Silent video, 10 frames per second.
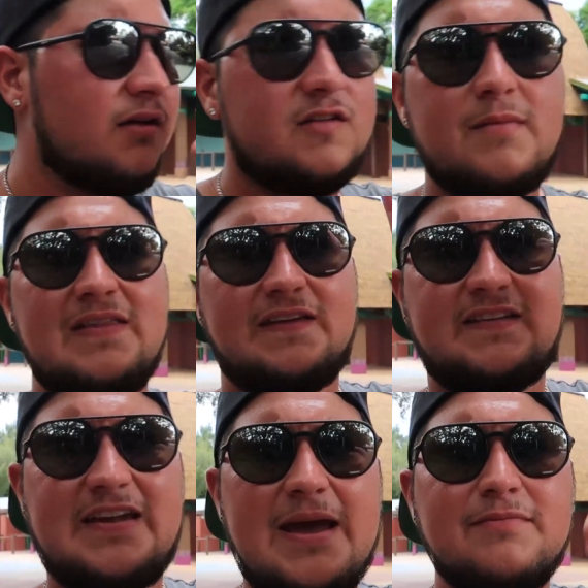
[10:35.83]
to me, the
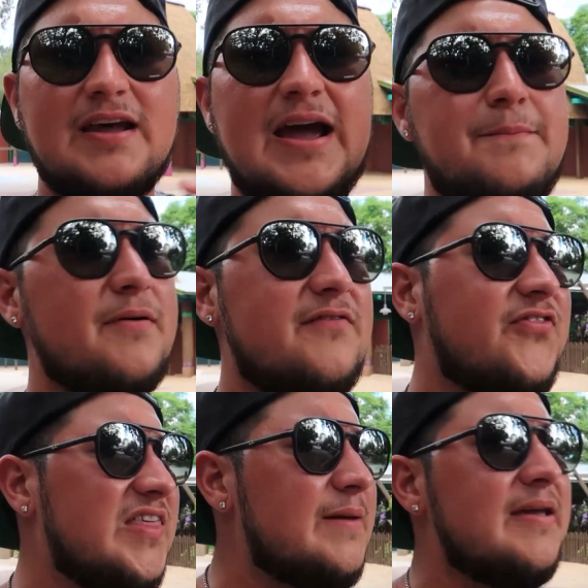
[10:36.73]
same type of
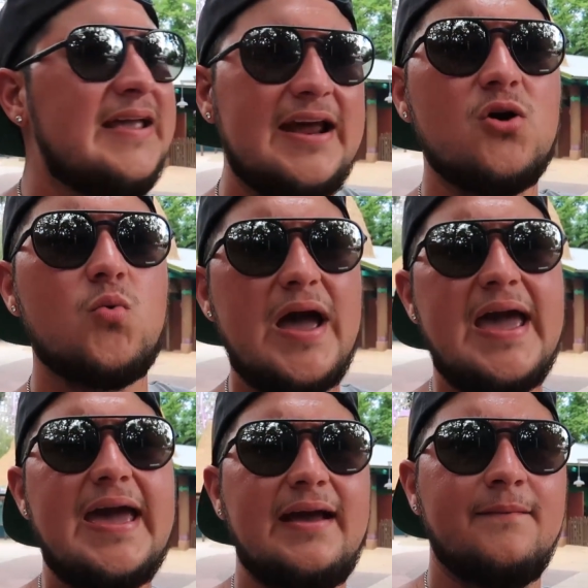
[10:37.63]
theming in a
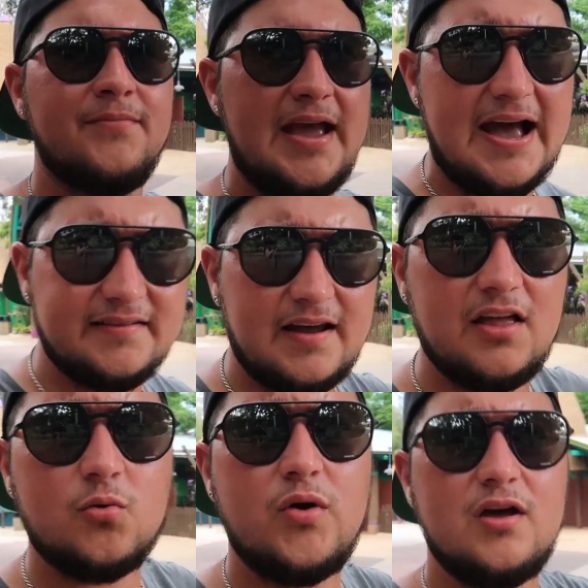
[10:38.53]
way as Hell
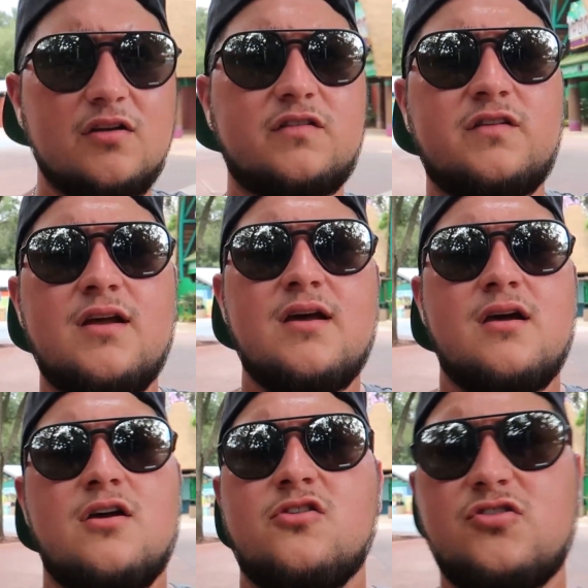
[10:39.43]
on Wheels.
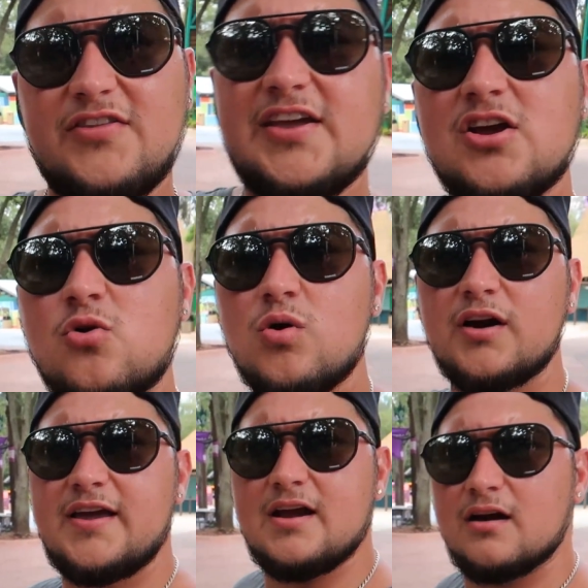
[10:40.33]
So I think it'll
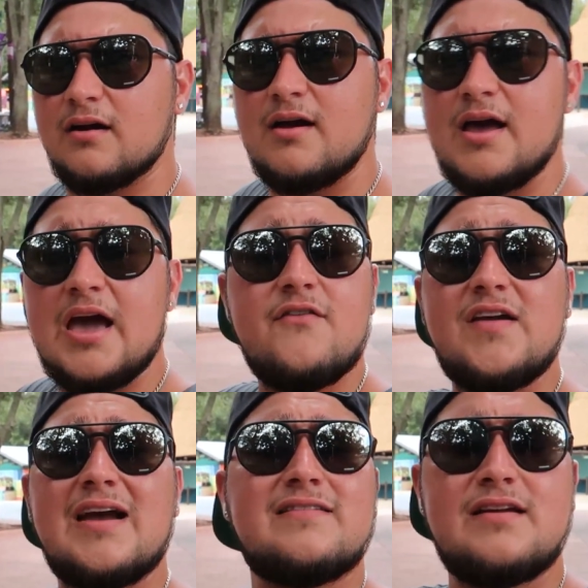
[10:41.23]
work here. If
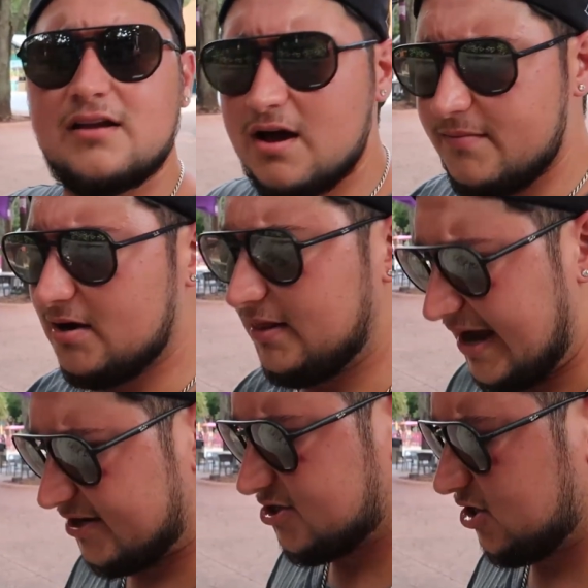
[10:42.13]
you guys didn't come here
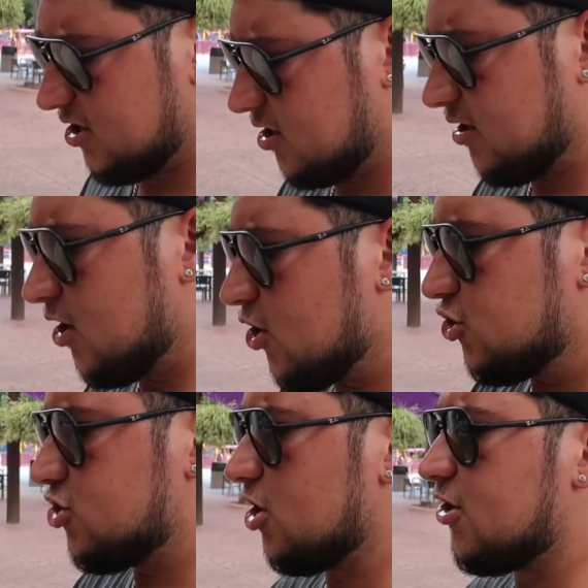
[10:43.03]
last year,
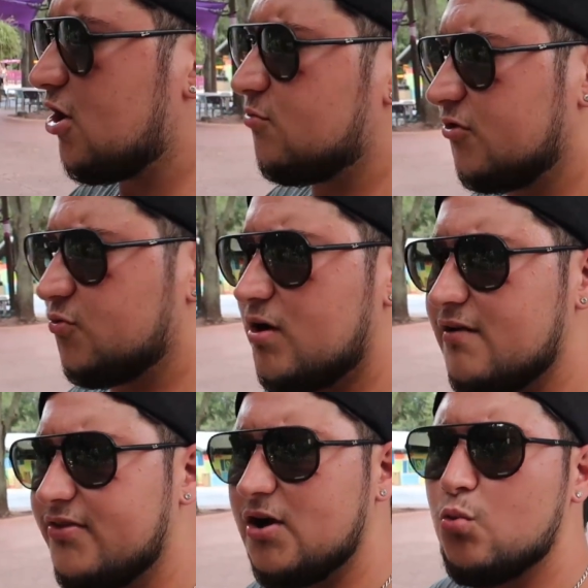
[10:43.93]
junkyard was one
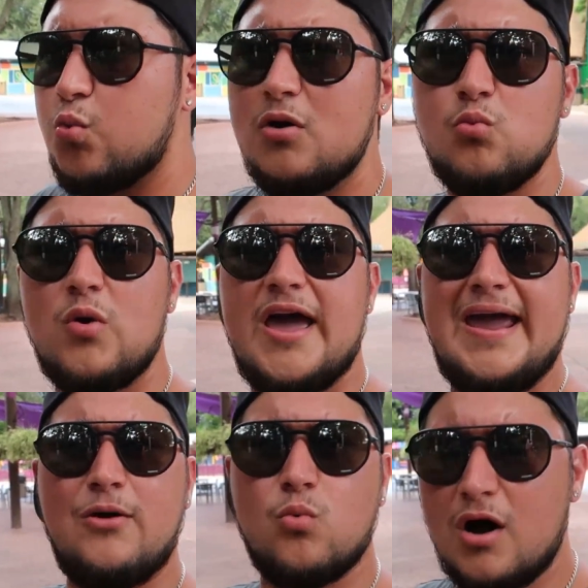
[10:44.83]
of their
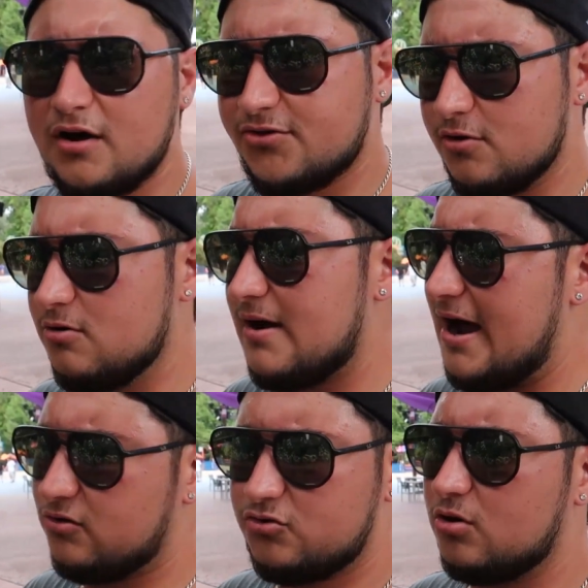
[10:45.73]
one-way walk-through
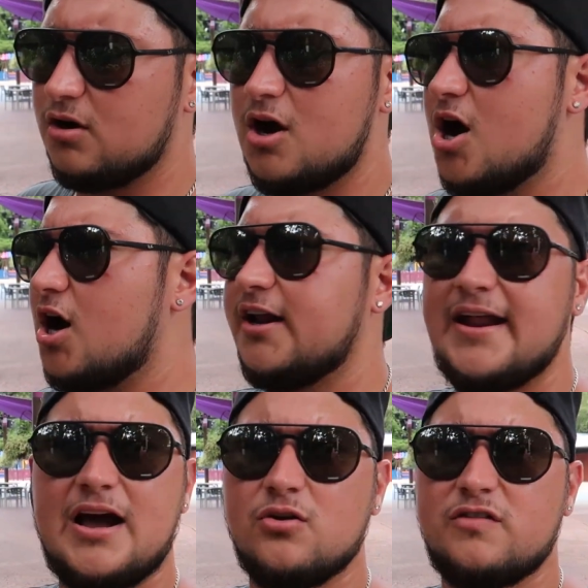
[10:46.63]
outdoor haunted
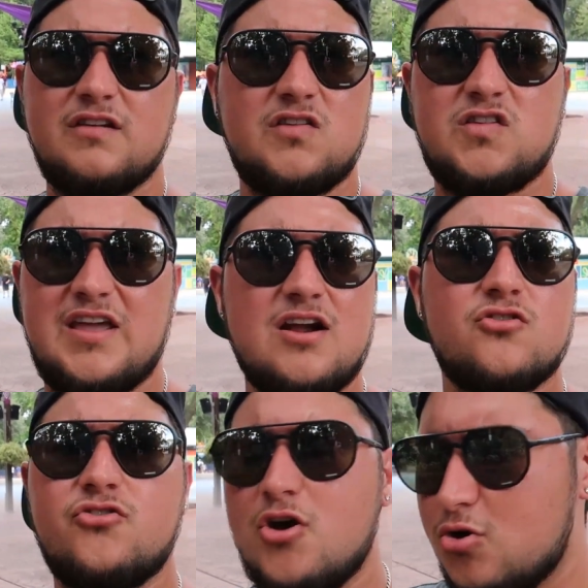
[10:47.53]
houses,
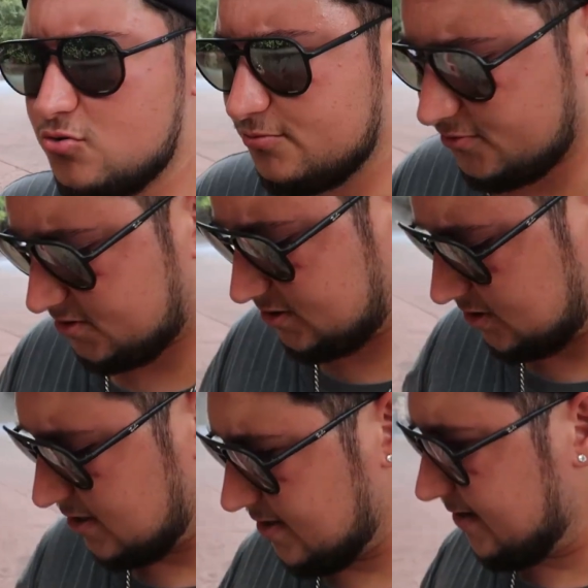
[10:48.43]
scare zones
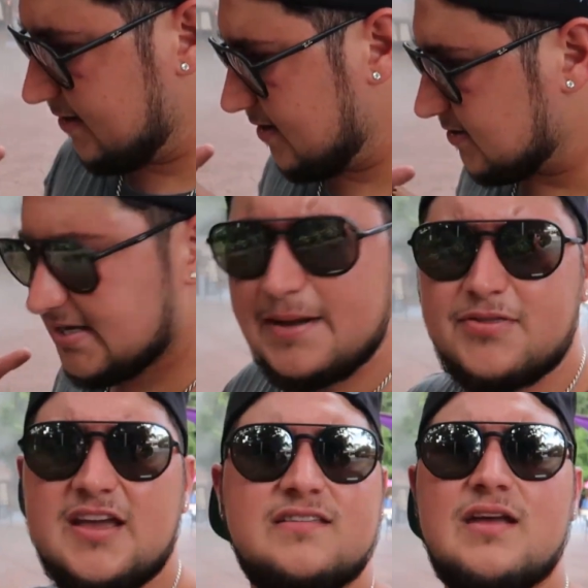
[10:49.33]
type
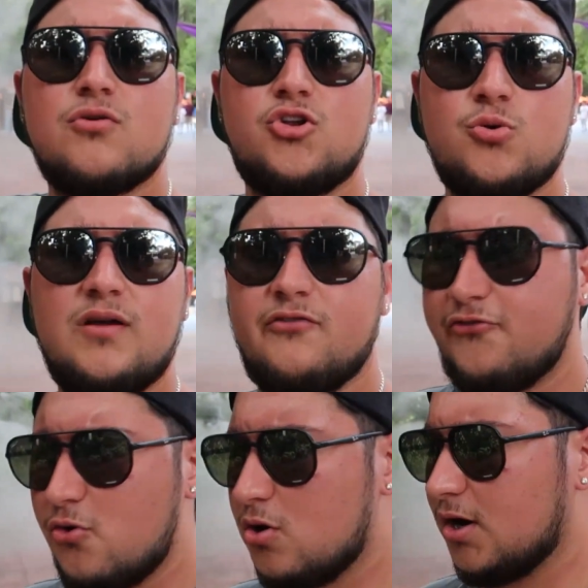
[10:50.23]
things they were doing
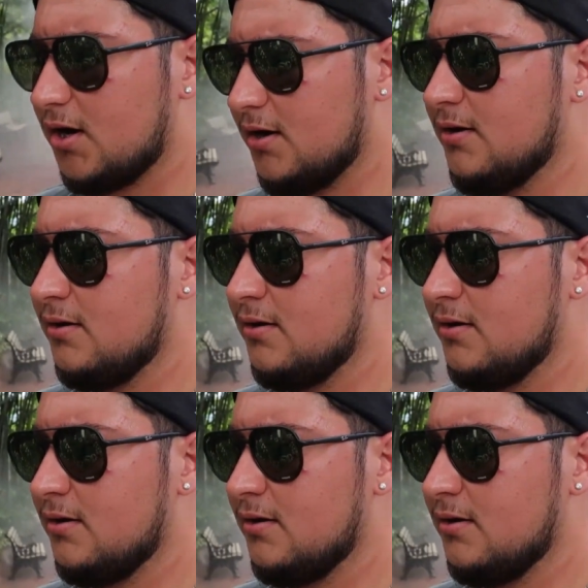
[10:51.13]
for